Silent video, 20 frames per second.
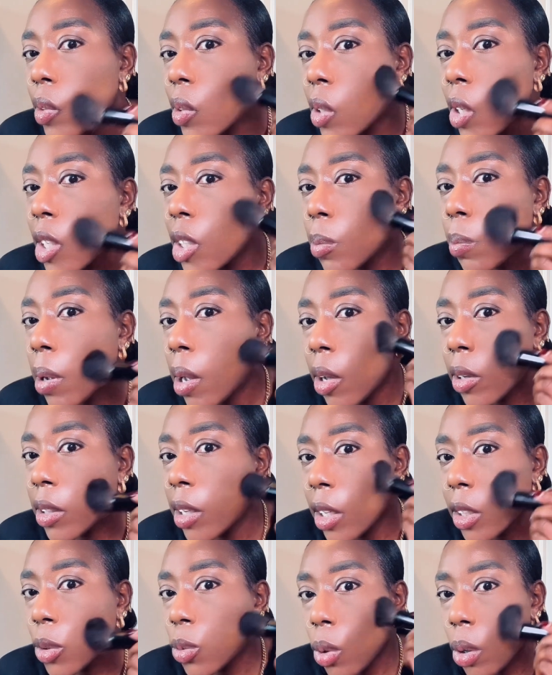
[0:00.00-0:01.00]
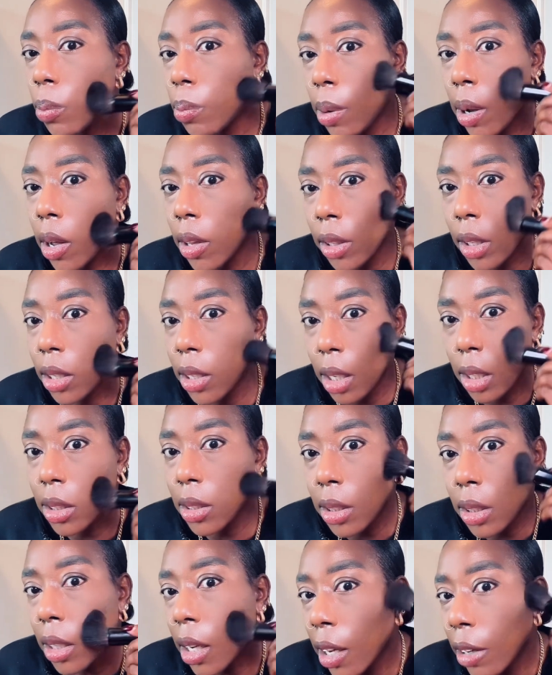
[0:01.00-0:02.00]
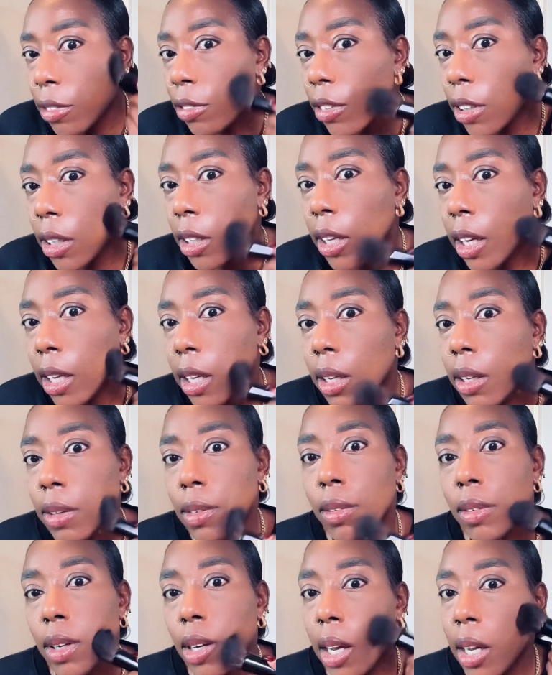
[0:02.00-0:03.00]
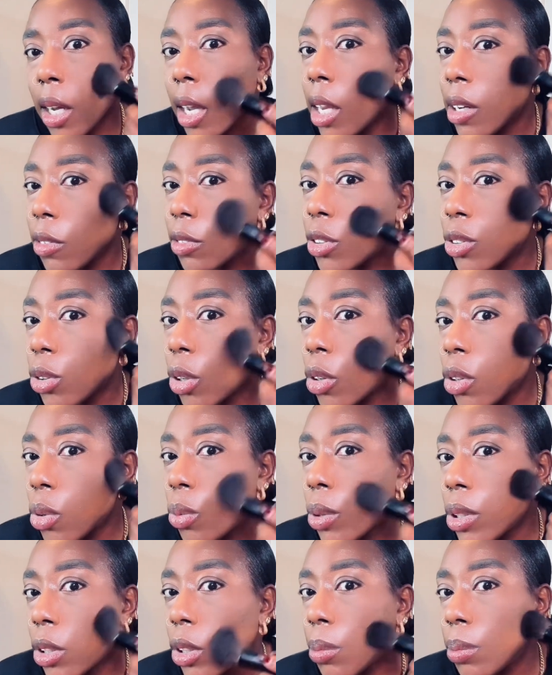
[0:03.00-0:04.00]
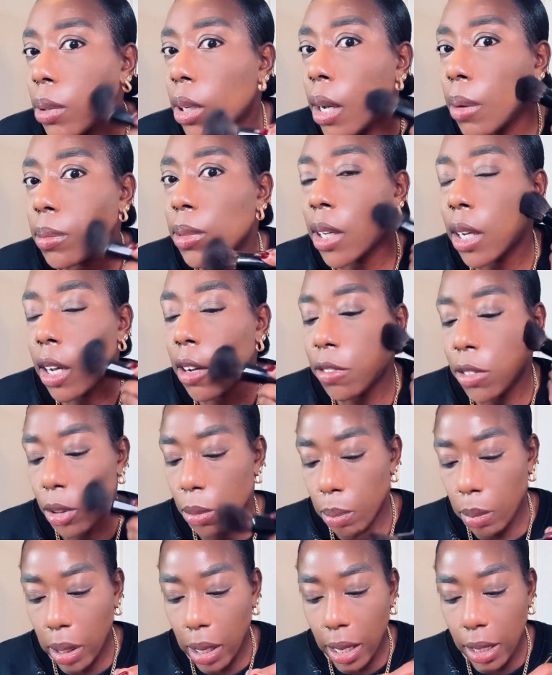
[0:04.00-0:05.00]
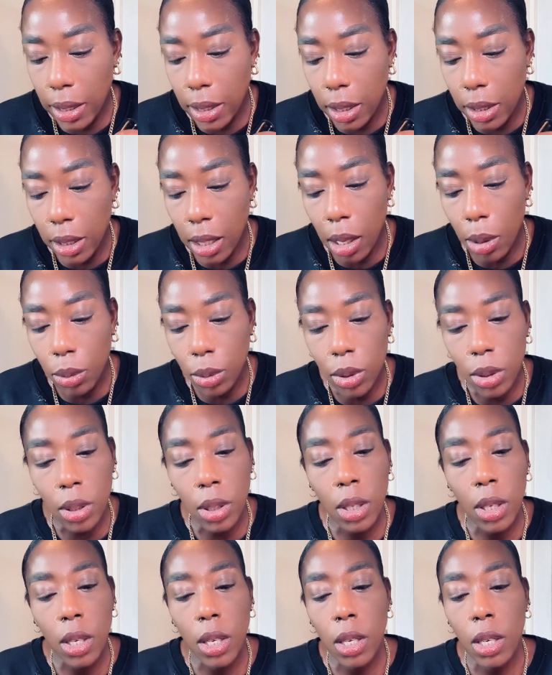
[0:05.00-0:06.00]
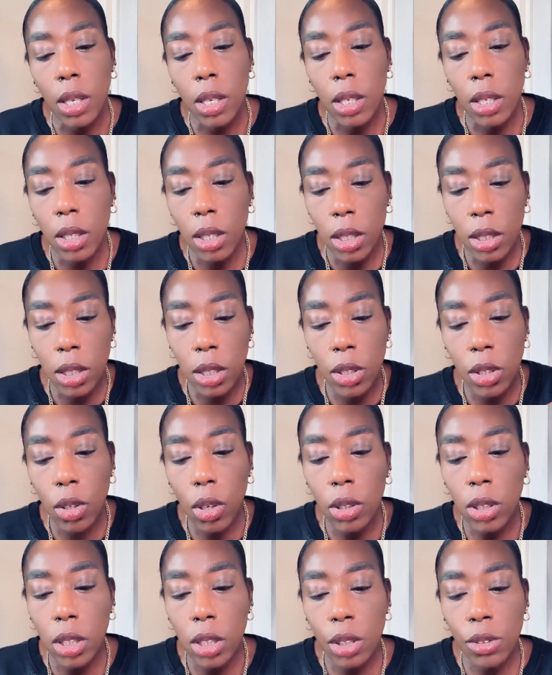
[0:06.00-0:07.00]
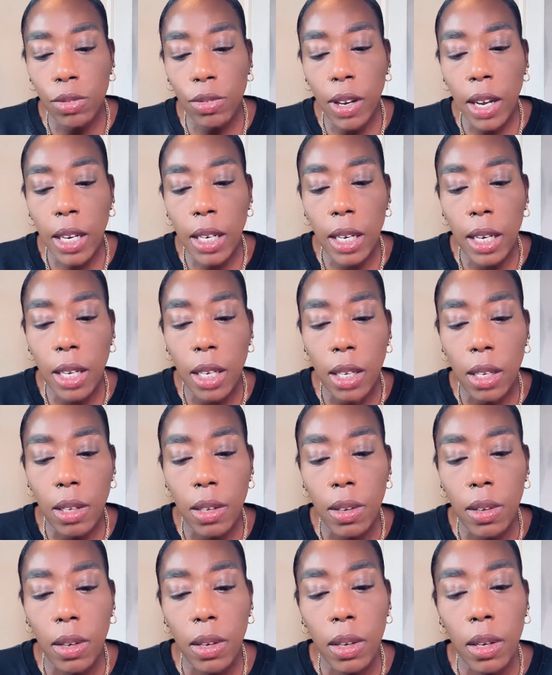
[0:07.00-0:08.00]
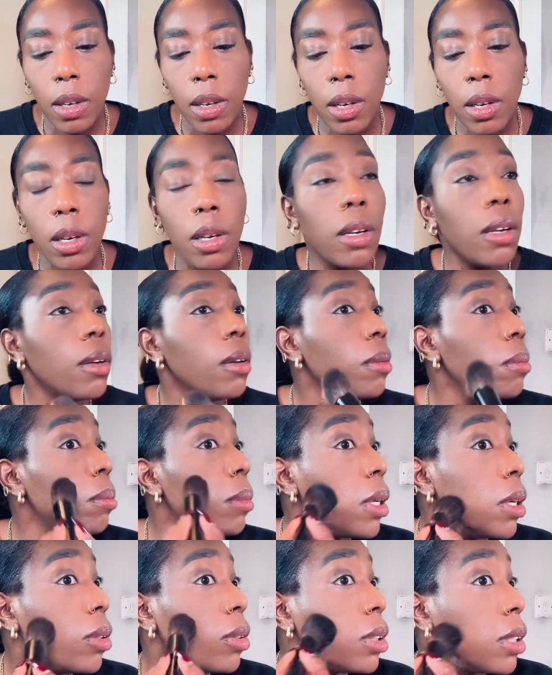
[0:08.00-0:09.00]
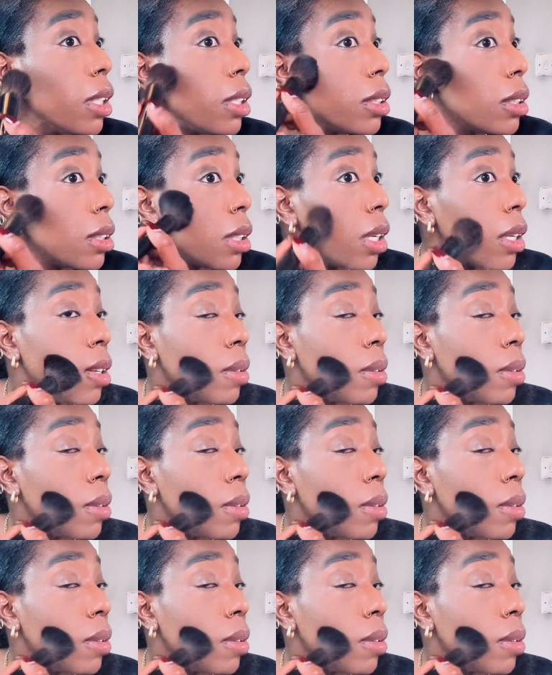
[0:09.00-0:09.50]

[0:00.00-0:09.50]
This powder is one powder that I feel like I kind of struggle with sometimes. I have to blend it out because it's not as finely milled as